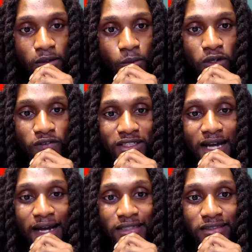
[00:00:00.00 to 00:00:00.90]

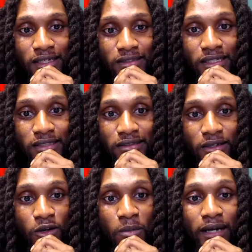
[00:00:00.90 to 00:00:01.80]
diets that tends to
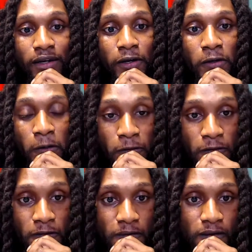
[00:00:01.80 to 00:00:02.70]
get on my nerves,
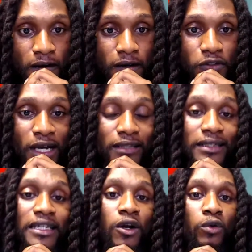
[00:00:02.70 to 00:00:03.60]
you got the
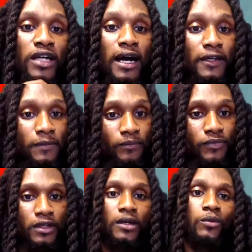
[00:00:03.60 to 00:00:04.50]
keto diet,
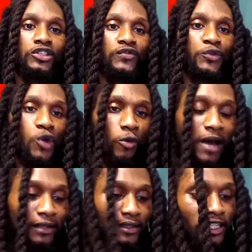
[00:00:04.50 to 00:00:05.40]
which if you go
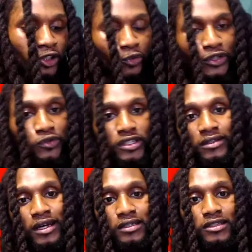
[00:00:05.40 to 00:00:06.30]
back to history, you see
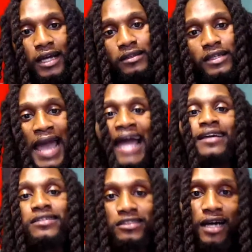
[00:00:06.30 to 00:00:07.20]
things like the
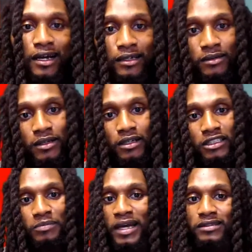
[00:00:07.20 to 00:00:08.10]
Atkins diet.
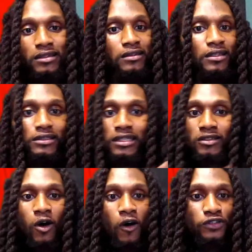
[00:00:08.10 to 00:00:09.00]
It's basically
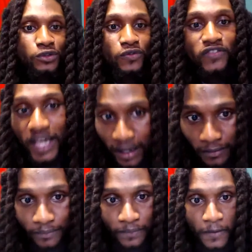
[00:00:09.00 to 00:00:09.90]
just an offshoot of
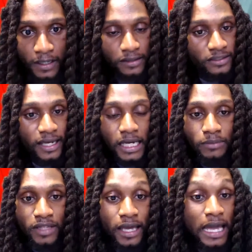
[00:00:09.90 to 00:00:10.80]
that.
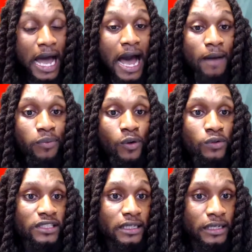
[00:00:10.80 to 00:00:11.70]
Same thing, high
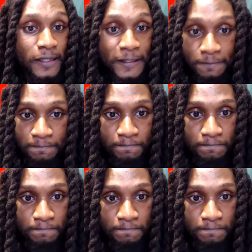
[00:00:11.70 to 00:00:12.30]
protein,